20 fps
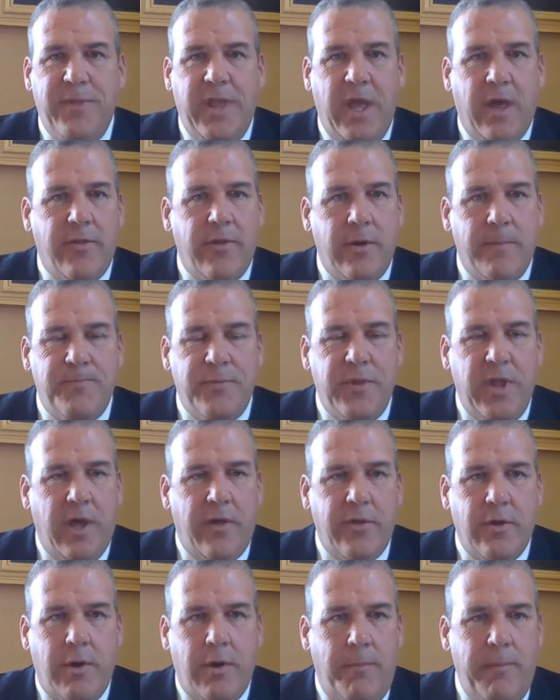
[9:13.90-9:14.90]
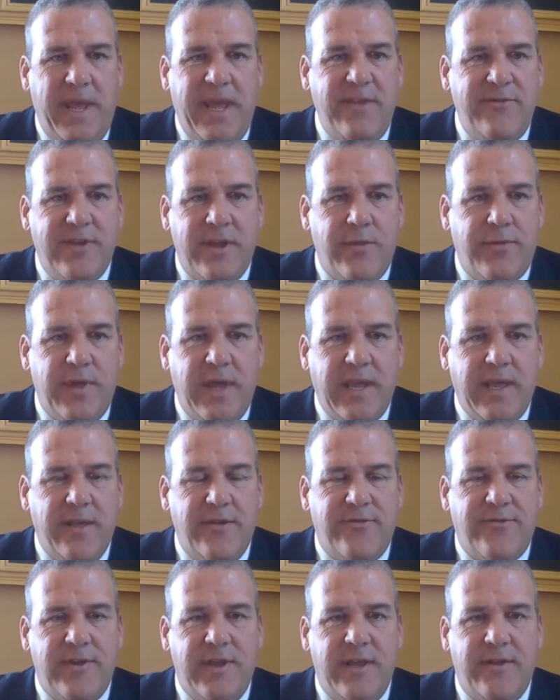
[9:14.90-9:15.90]
The other amazing thing
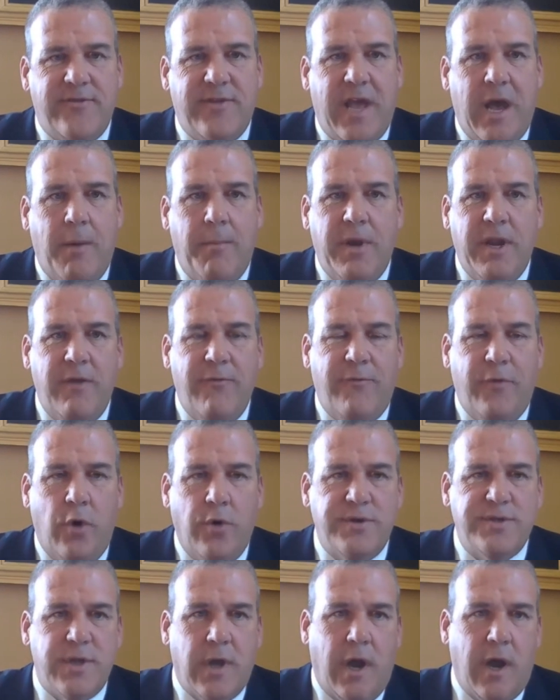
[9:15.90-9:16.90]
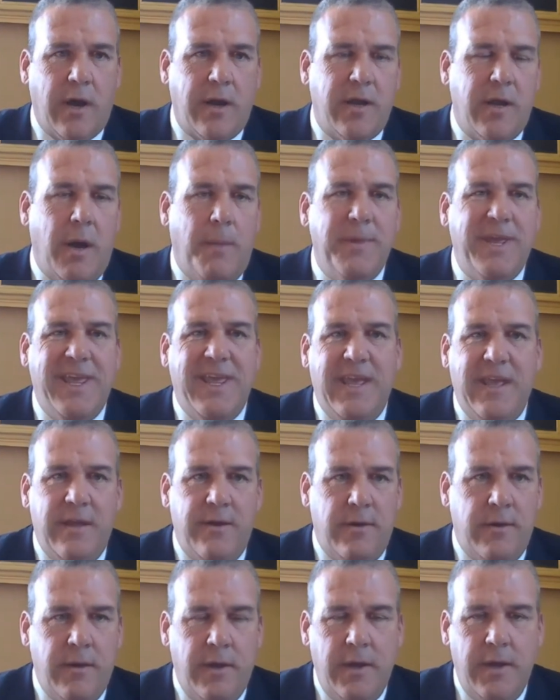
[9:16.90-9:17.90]
is how many folks are coming
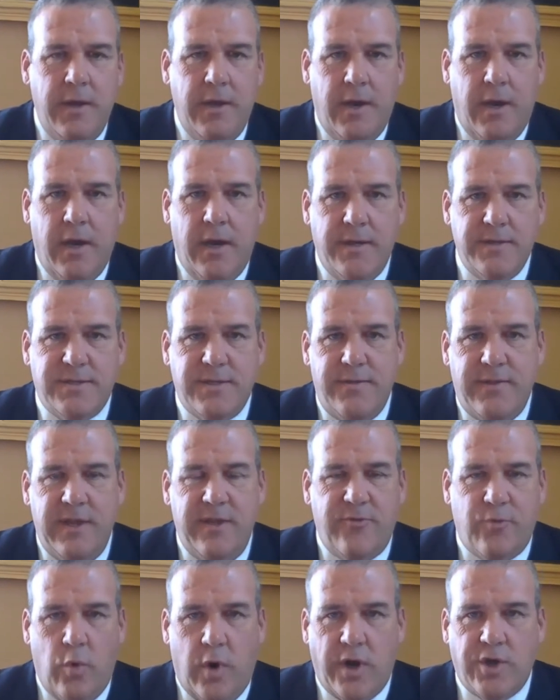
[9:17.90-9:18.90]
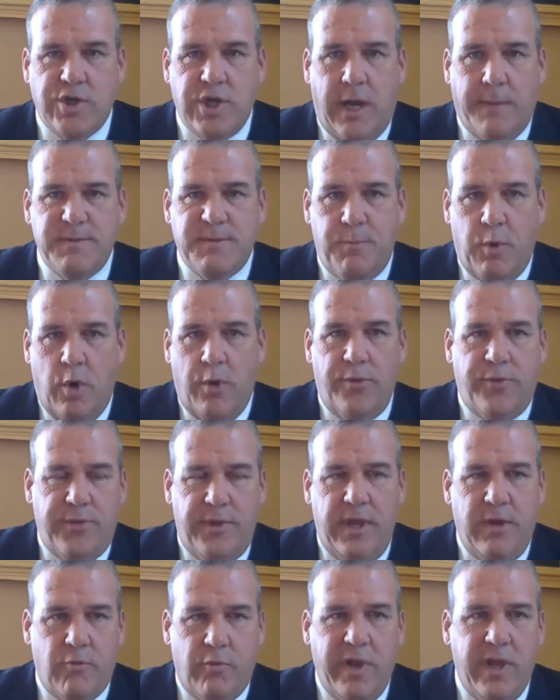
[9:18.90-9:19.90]
in to these workshops,
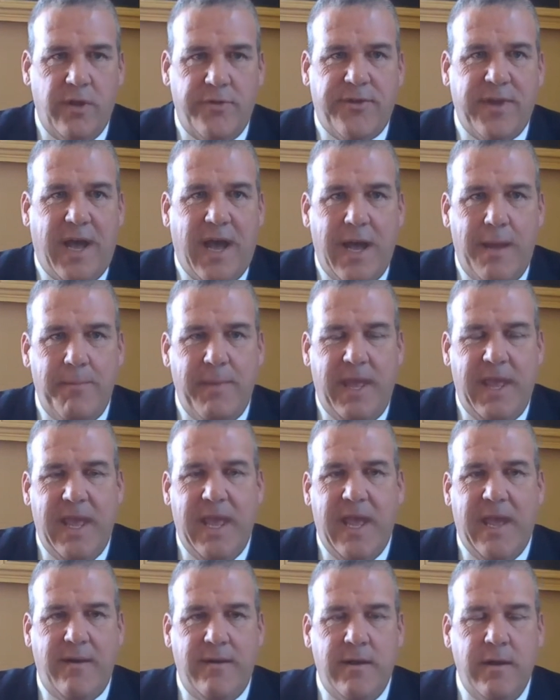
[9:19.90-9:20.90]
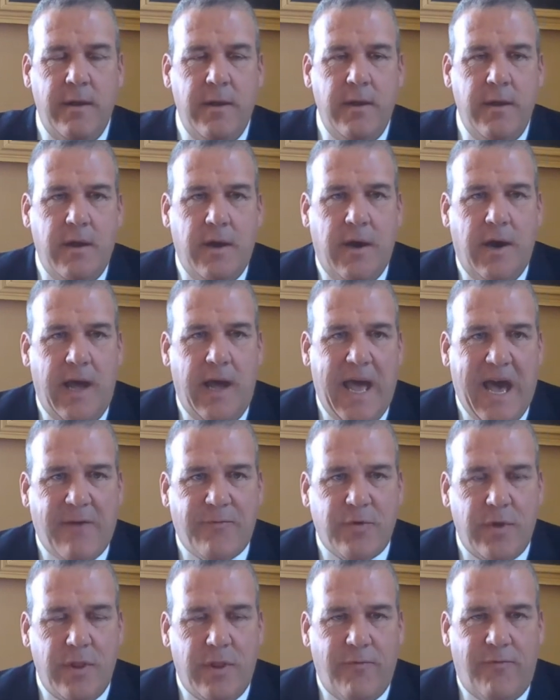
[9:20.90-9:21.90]
both in real time and
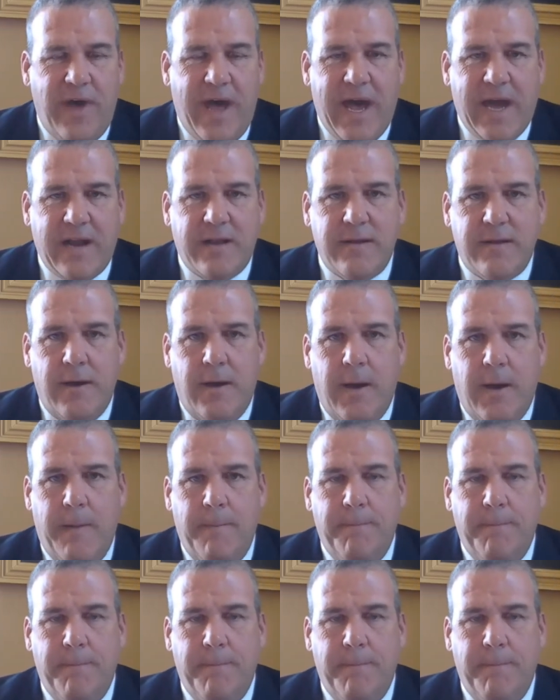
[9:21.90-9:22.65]
after the fact.